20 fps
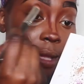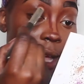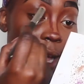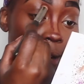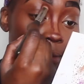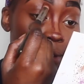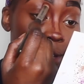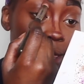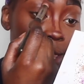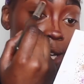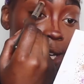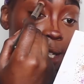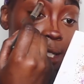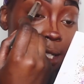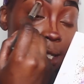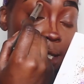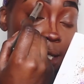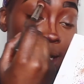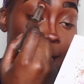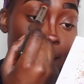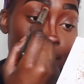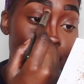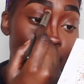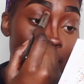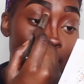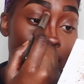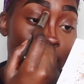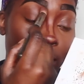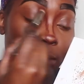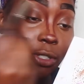Everything is a
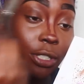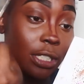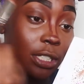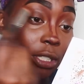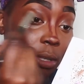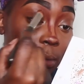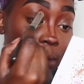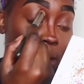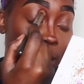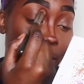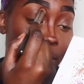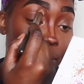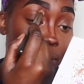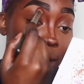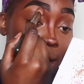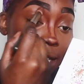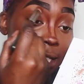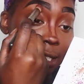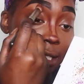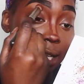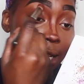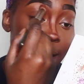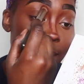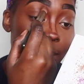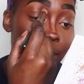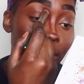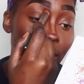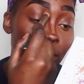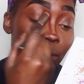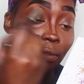stamping motion, so it's a press
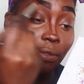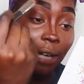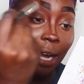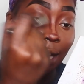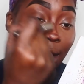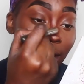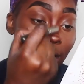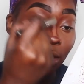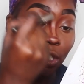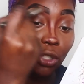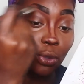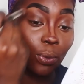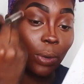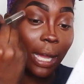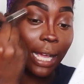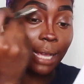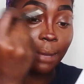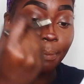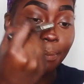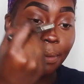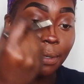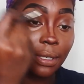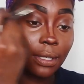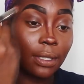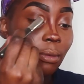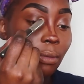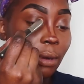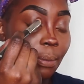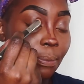and move, not a swipe.